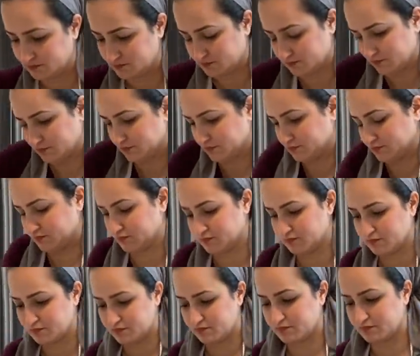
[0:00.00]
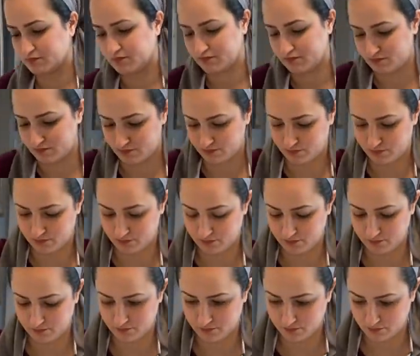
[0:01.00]

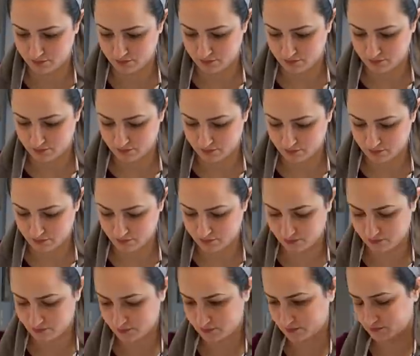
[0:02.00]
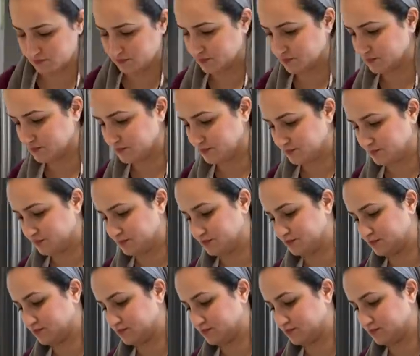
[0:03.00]
No one is speaking in this clip.